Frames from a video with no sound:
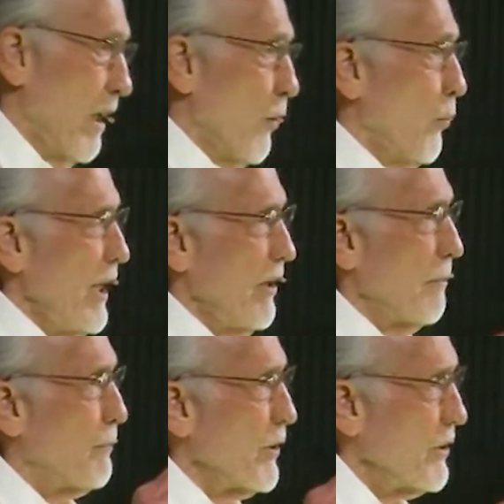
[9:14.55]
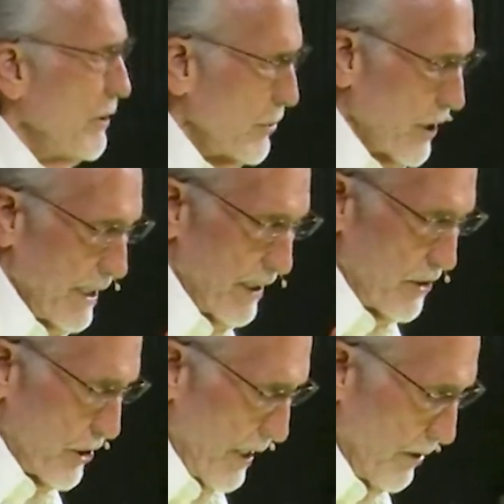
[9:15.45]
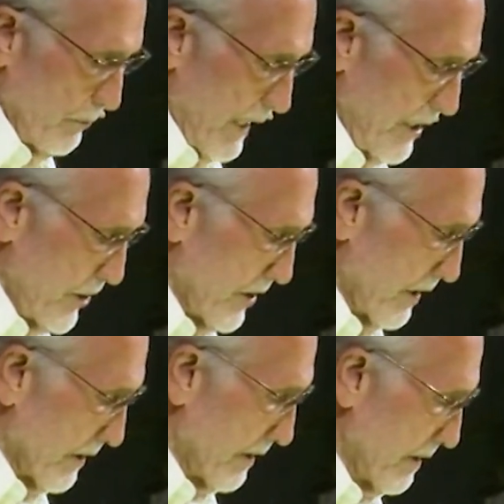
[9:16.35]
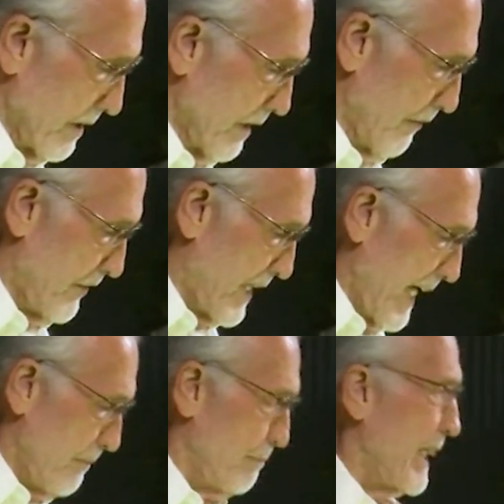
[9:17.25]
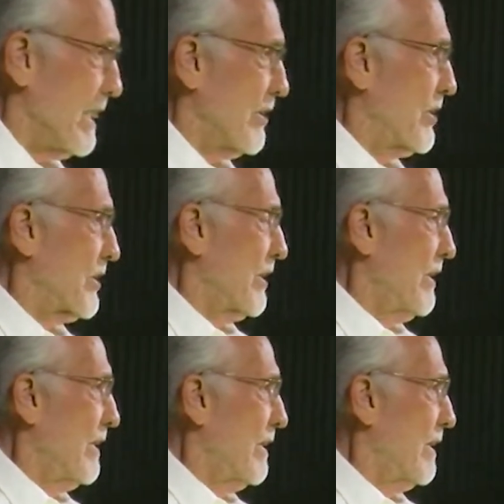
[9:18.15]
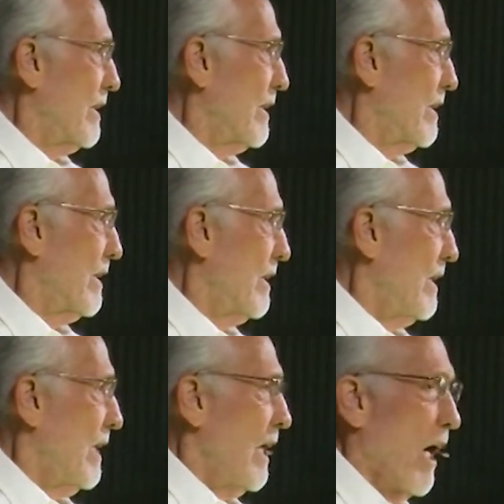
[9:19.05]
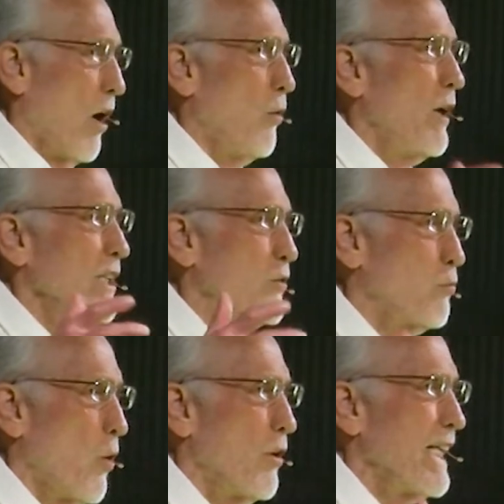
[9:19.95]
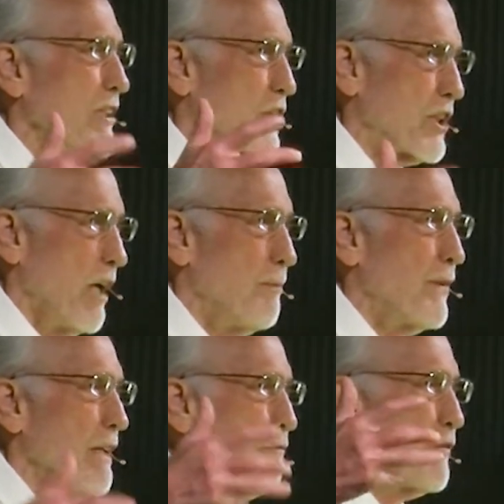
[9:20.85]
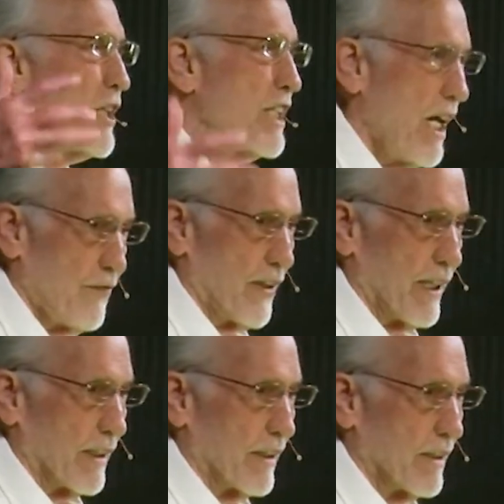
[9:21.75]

We are producing a generation of deadbeats, always wanting something for nothing.